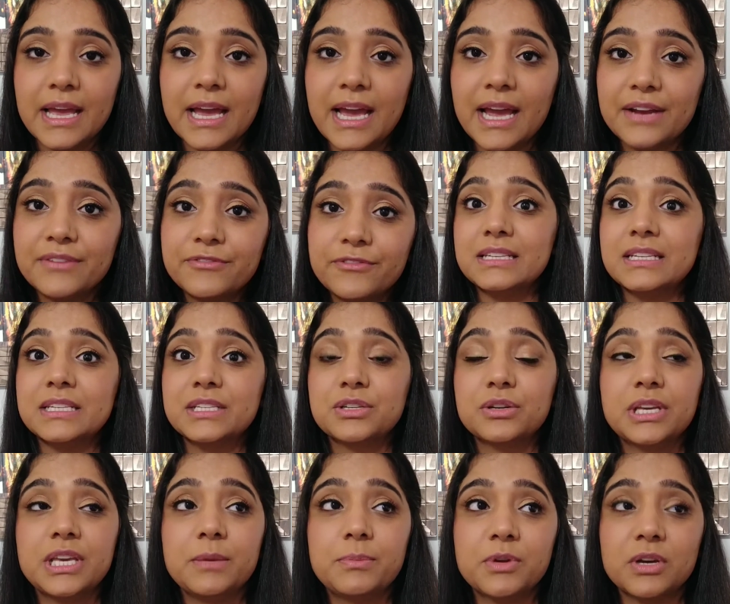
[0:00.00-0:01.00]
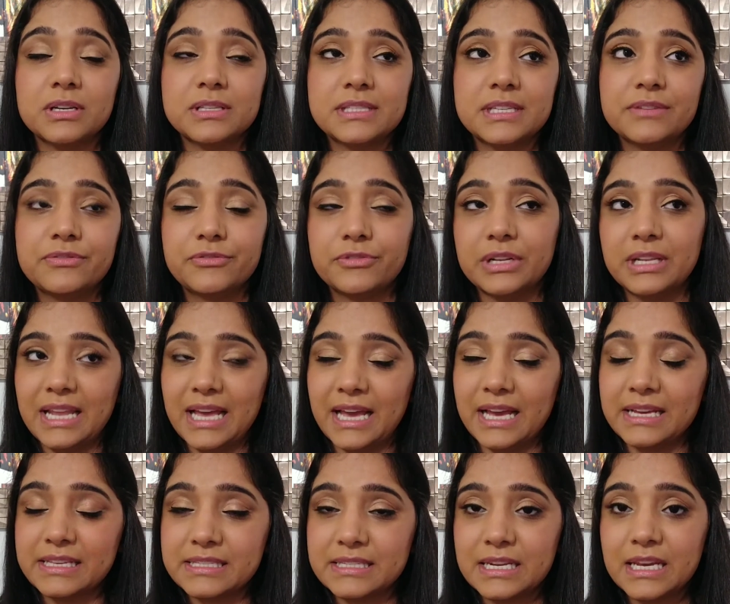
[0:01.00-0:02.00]
And to keep yourself
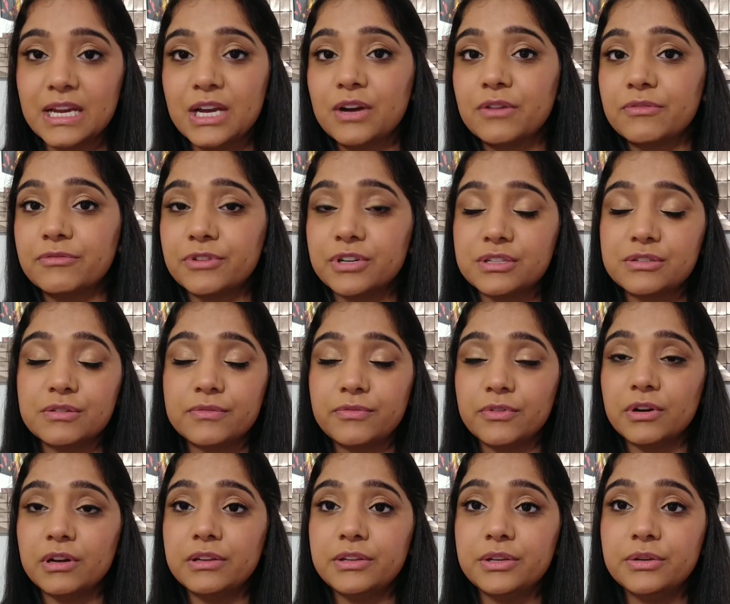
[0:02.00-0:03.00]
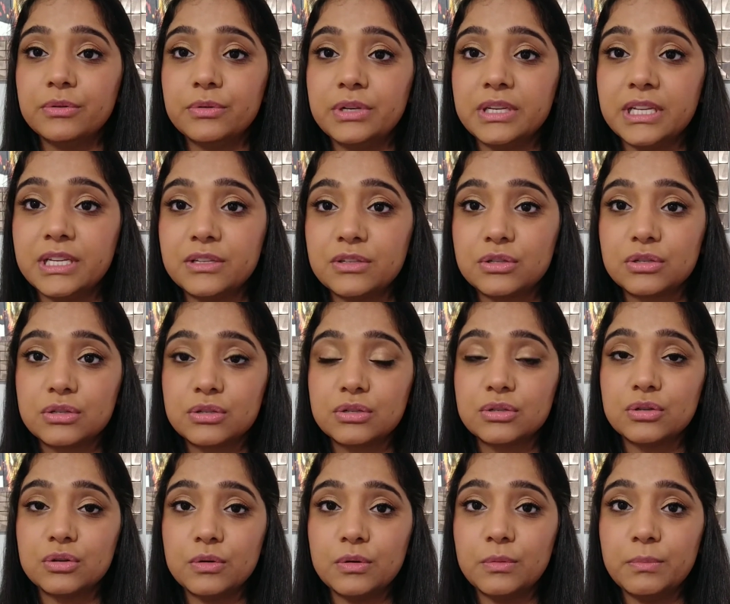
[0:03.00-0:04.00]
relaxed, first of all, you need
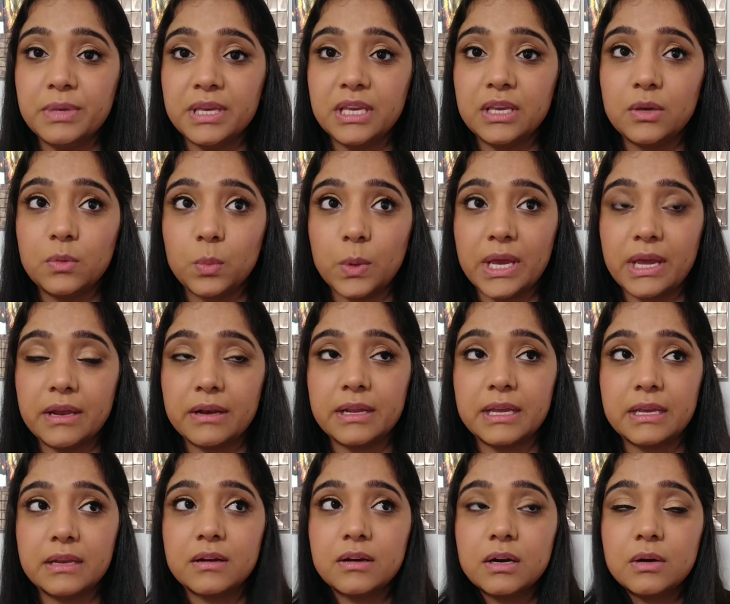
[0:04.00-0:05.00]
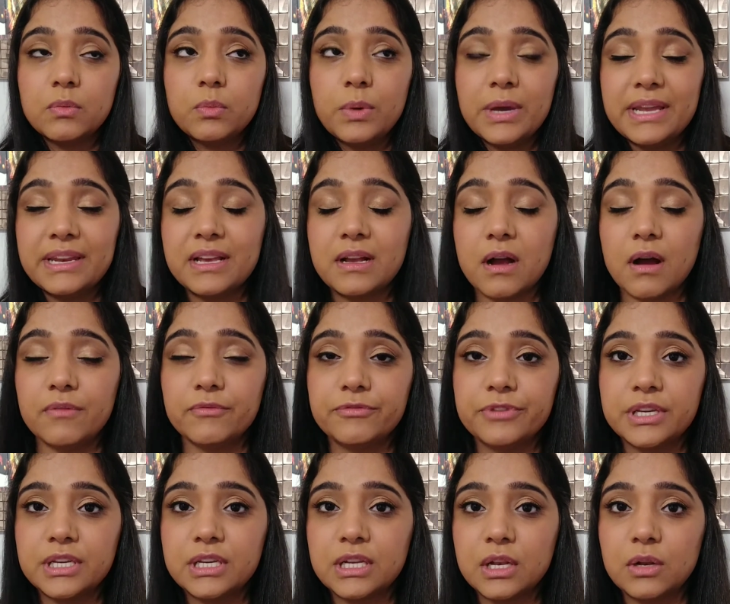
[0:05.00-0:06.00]
to be wearing very
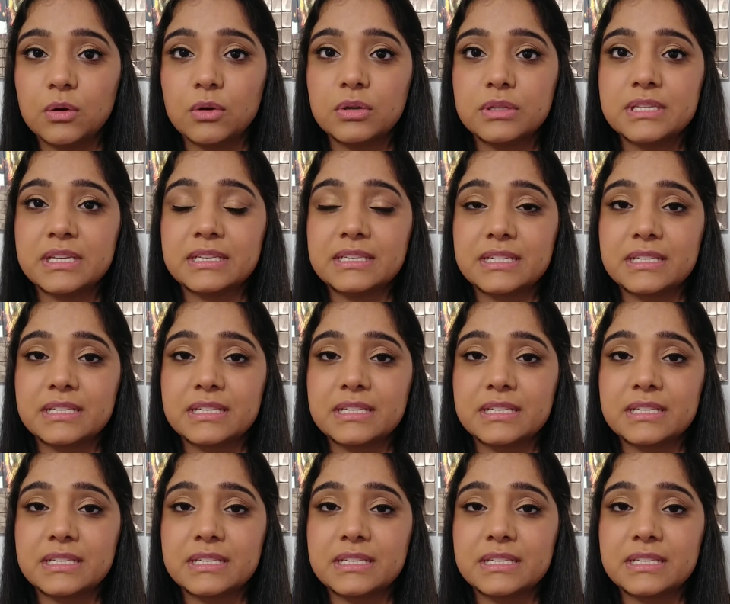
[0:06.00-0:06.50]
comfy clothes.